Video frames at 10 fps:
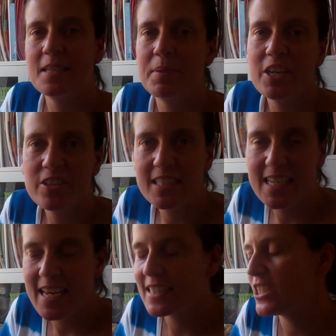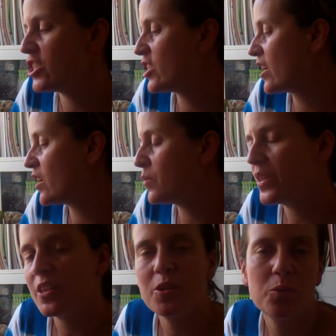I'm here today to share
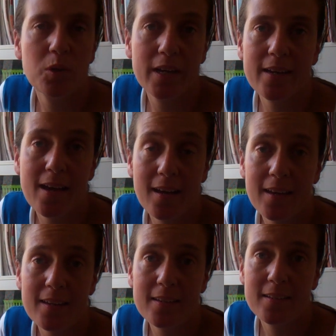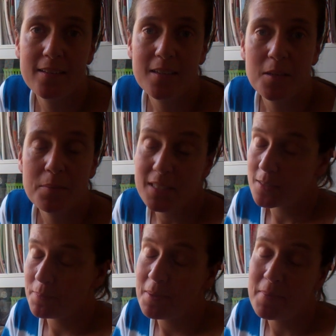with you what I picked
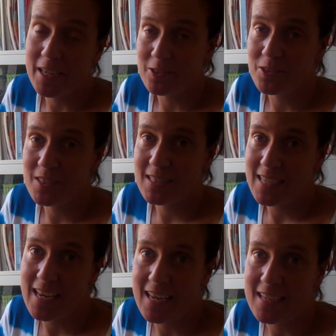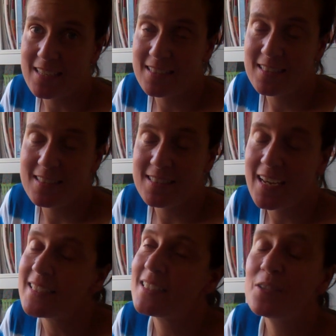up at Michael's today. Since
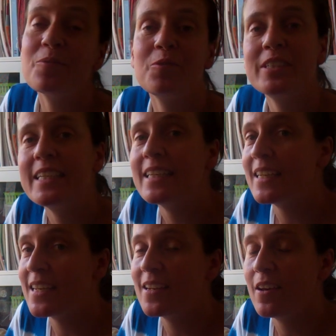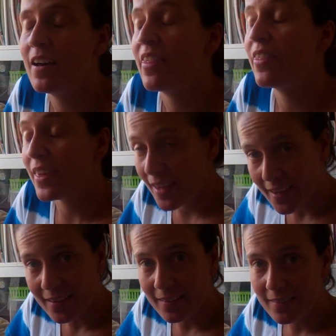I didn't really need a
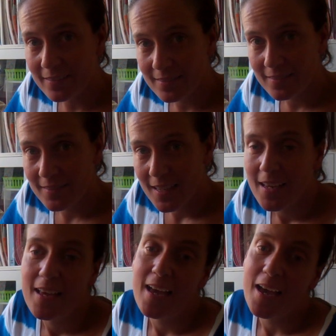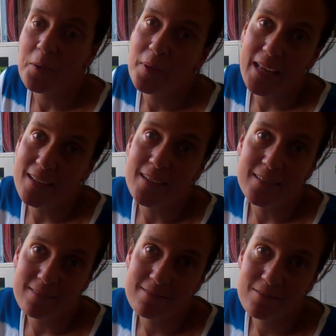thing, I went and
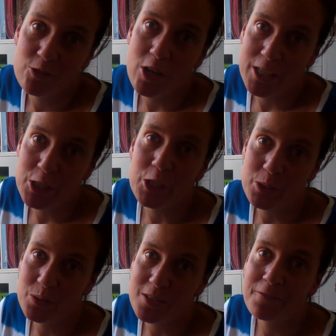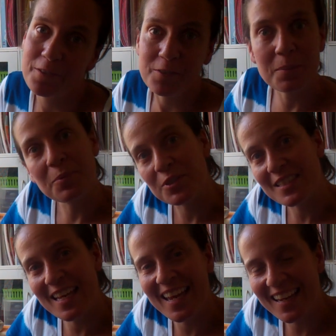tried to use a
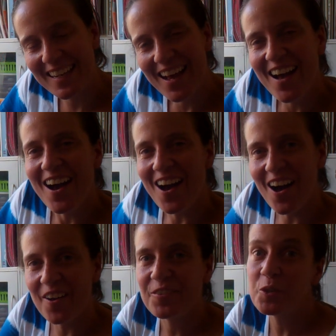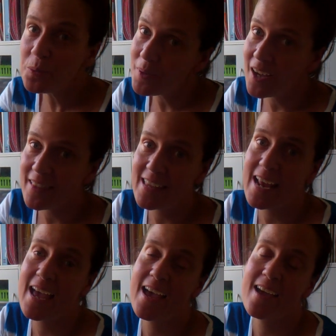50% off coupon that I
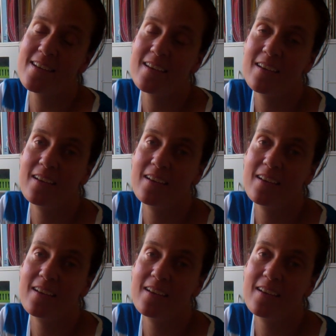had